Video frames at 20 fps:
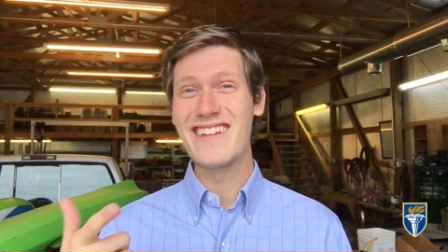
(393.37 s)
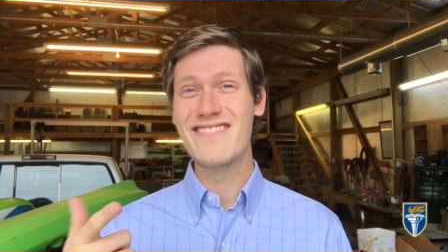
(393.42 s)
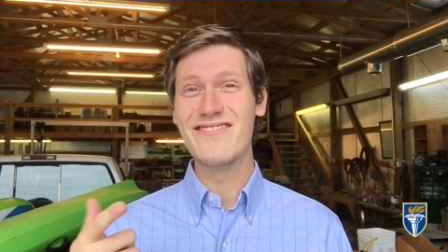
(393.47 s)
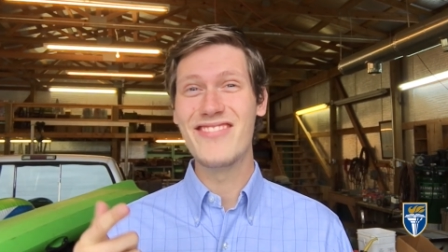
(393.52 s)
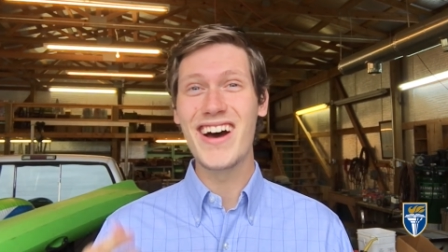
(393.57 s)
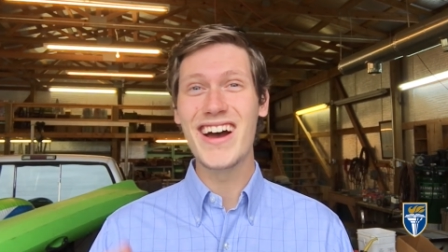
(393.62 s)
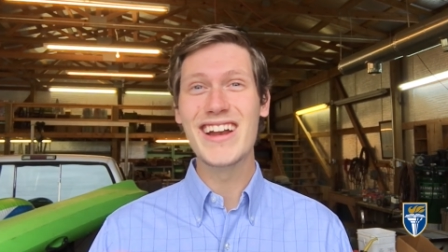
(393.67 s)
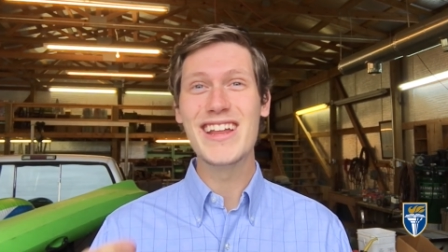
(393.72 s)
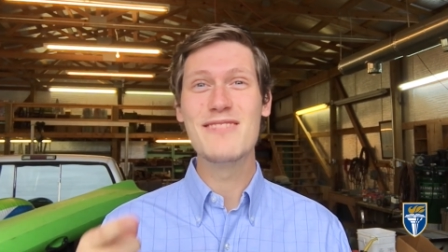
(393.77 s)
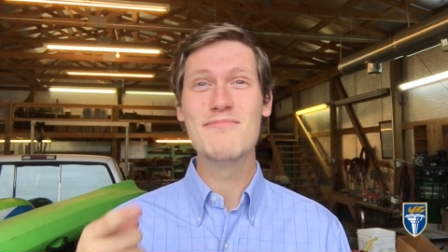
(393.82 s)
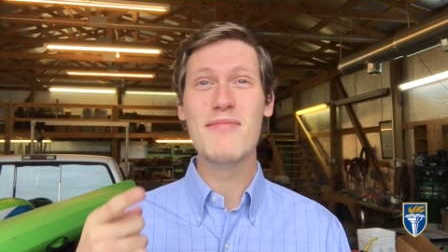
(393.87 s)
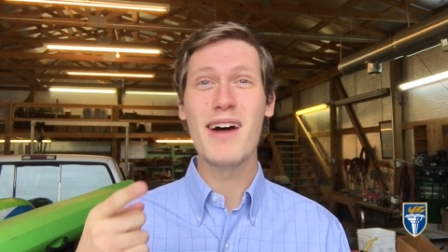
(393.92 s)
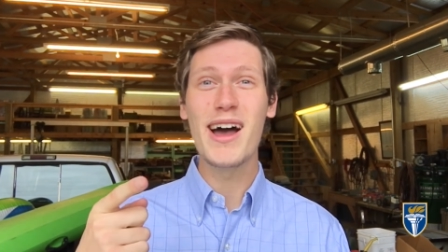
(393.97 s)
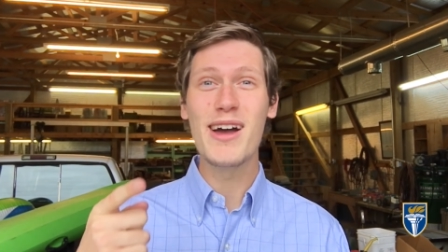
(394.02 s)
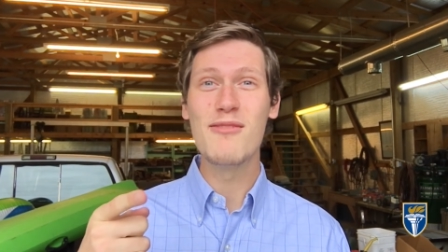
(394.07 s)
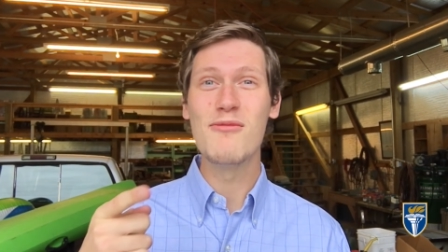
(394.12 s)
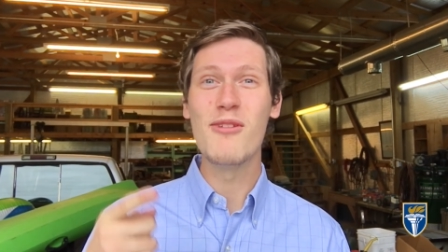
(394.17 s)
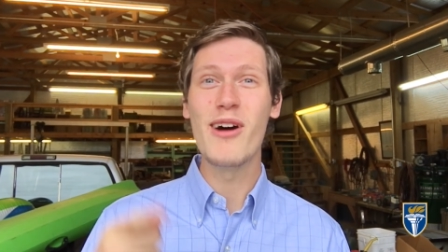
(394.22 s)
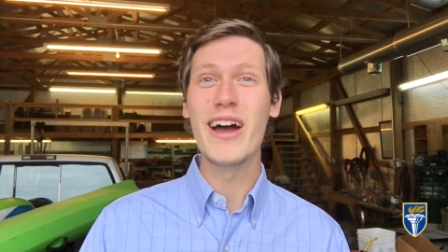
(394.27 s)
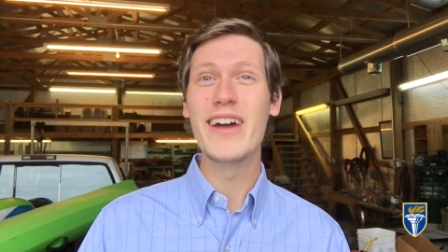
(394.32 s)
inviting
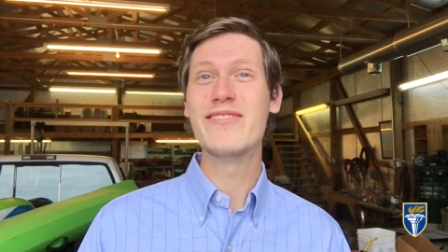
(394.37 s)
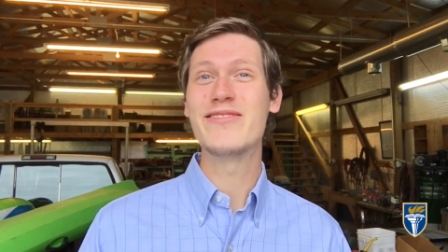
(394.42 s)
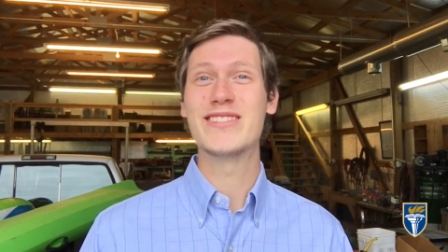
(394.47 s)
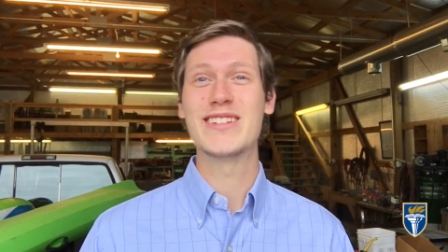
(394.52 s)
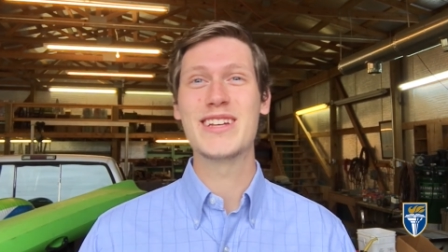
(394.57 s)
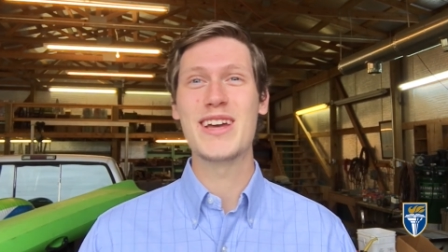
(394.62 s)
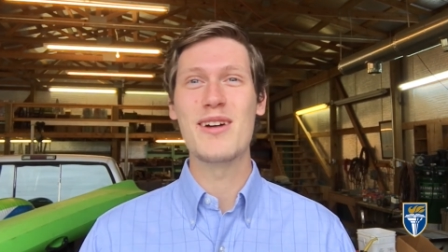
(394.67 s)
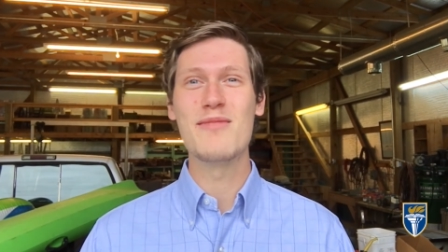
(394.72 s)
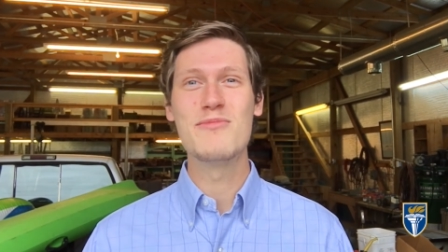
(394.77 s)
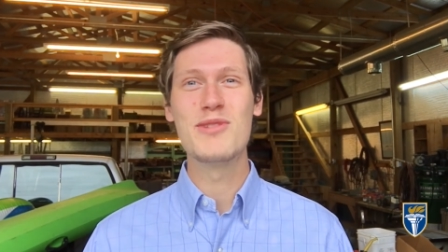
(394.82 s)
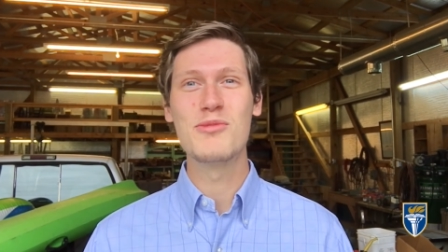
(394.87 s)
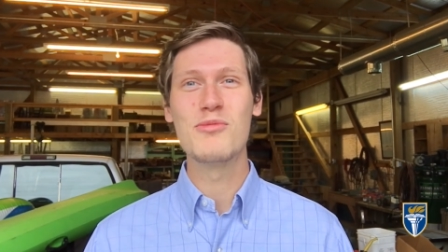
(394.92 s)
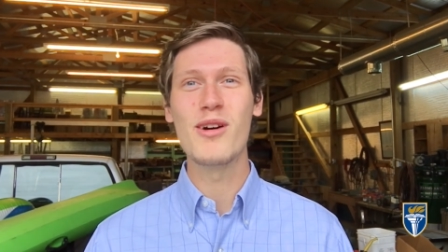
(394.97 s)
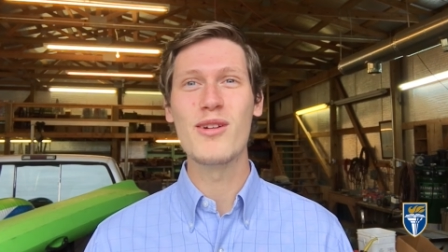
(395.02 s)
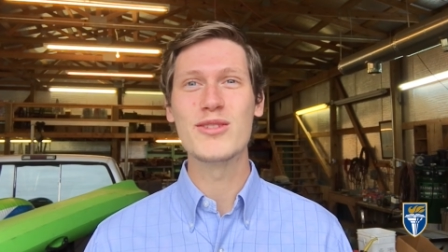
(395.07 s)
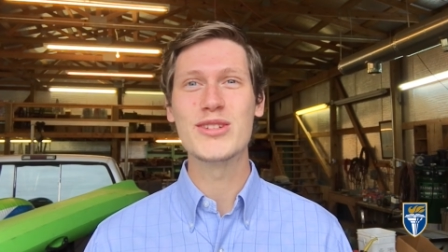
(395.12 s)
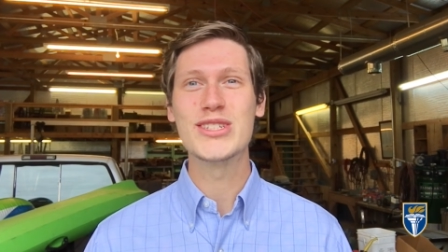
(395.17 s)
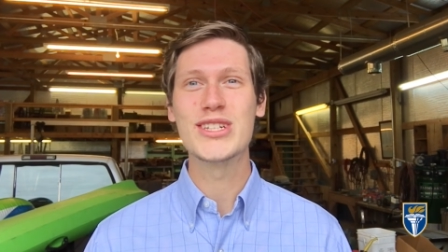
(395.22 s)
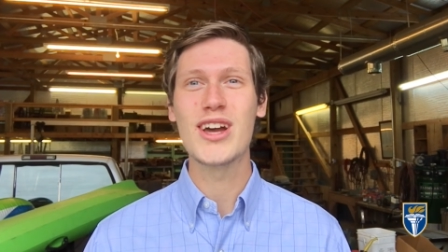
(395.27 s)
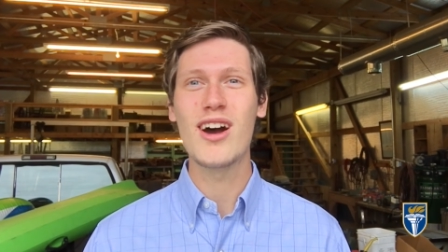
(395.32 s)
my wife to come to
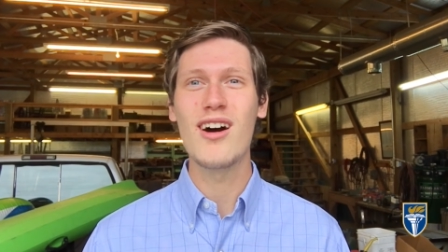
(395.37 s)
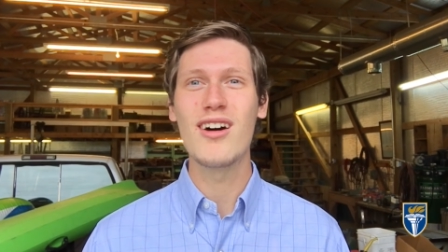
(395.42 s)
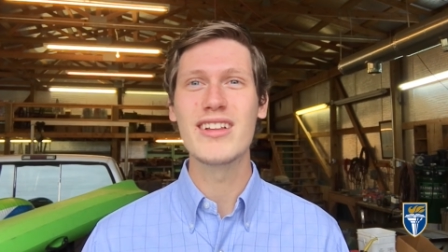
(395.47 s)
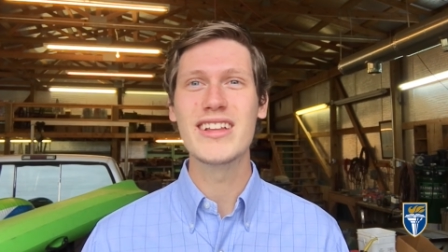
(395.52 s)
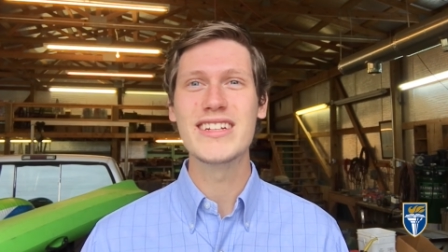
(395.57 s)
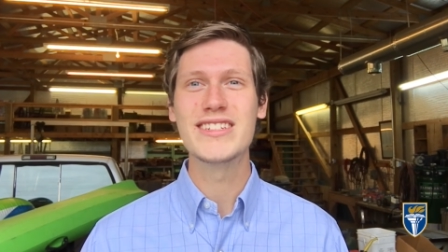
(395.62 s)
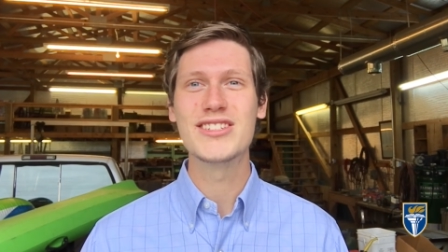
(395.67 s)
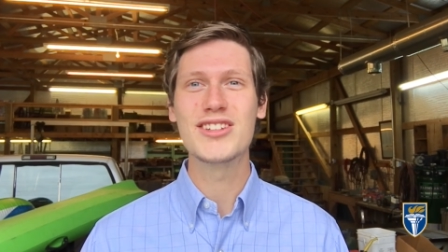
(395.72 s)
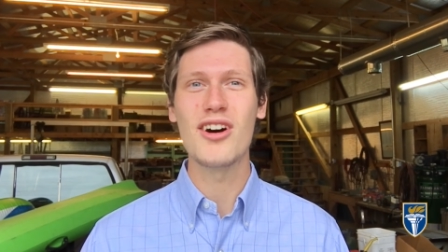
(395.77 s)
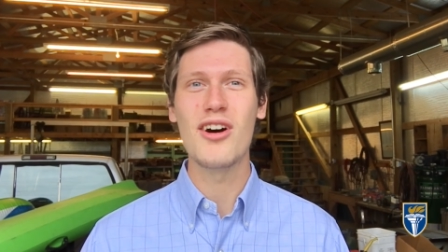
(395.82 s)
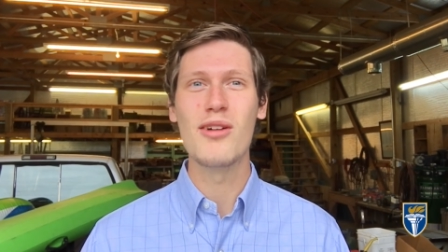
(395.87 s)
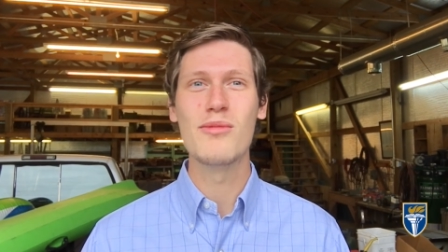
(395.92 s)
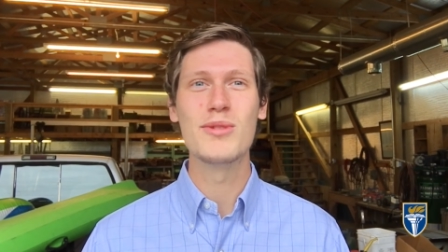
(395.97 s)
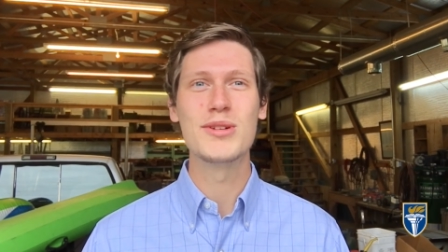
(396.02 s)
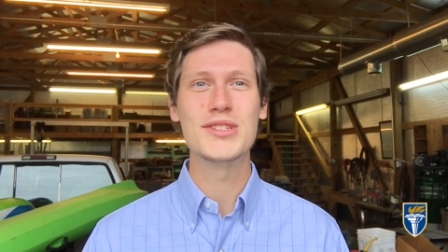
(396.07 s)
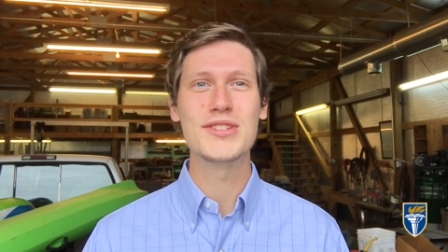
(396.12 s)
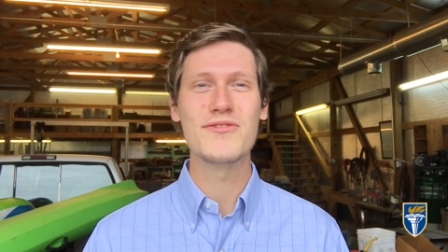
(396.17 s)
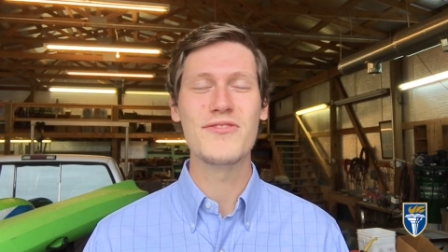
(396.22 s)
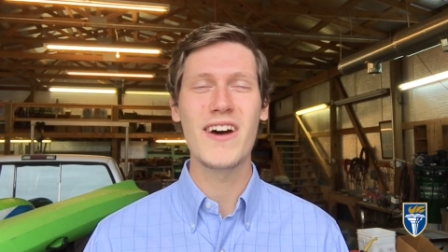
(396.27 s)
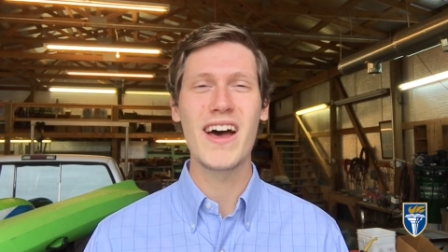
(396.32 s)
Welch College
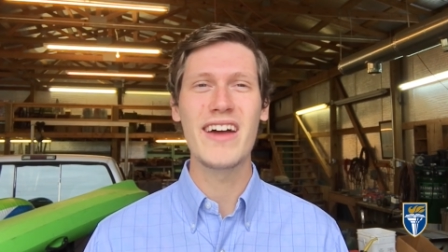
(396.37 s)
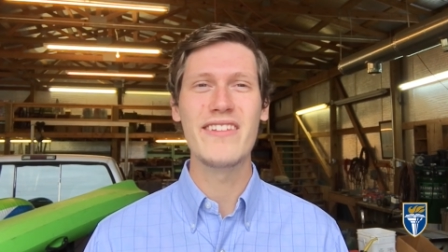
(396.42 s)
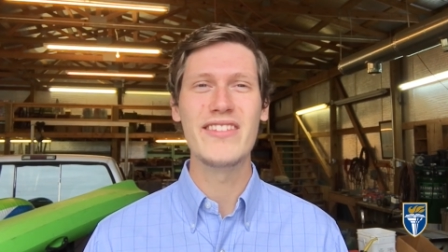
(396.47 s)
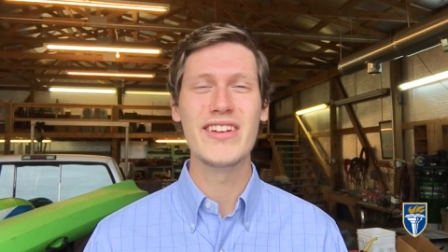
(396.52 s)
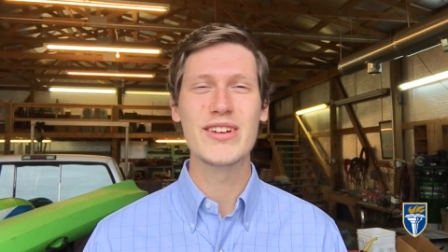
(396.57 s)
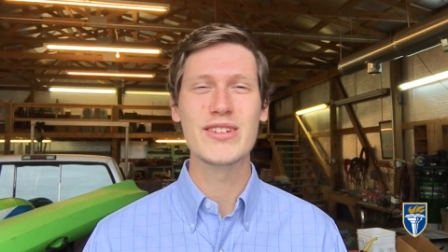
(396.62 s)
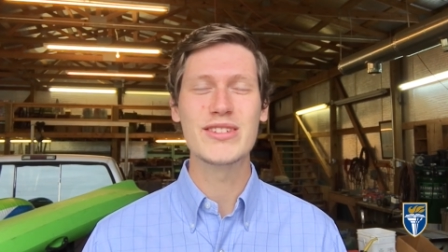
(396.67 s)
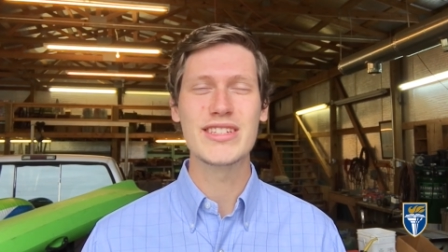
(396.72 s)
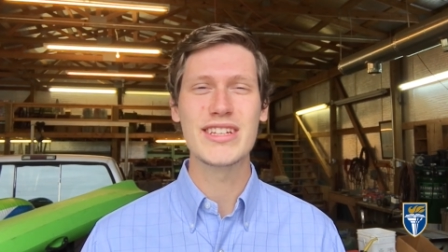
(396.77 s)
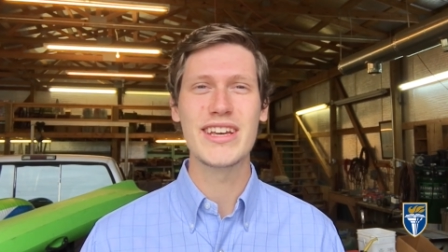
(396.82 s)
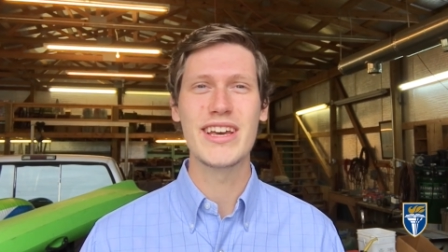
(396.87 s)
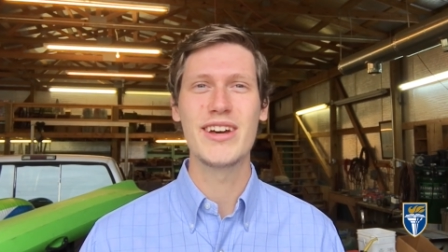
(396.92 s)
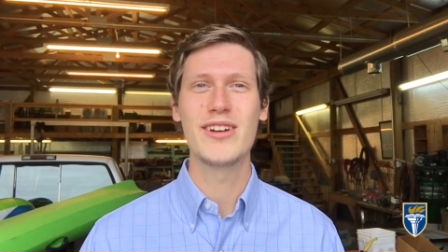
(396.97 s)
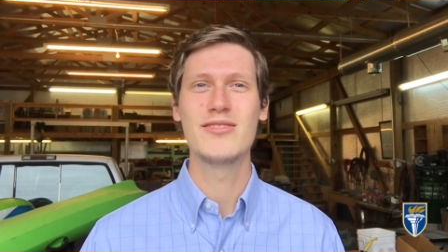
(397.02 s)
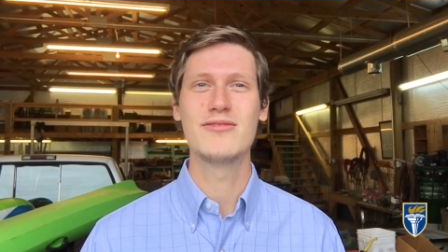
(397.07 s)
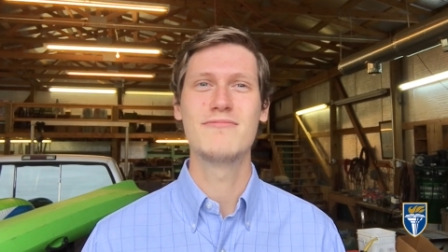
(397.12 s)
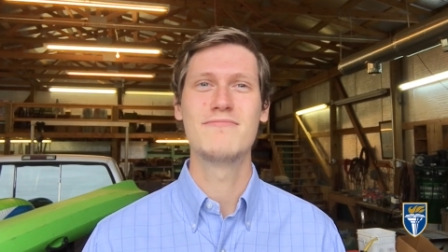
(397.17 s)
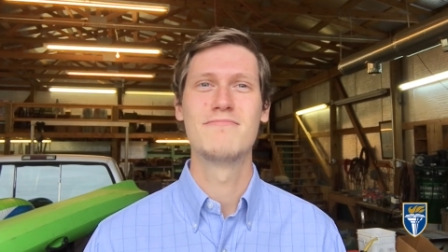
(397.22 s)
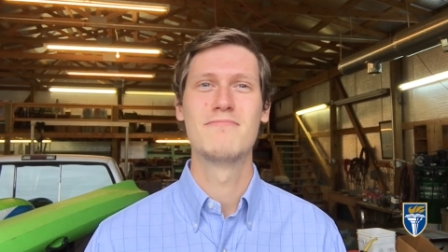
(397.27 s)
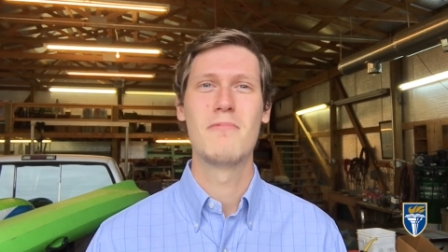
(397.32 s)
almost 5 years ago.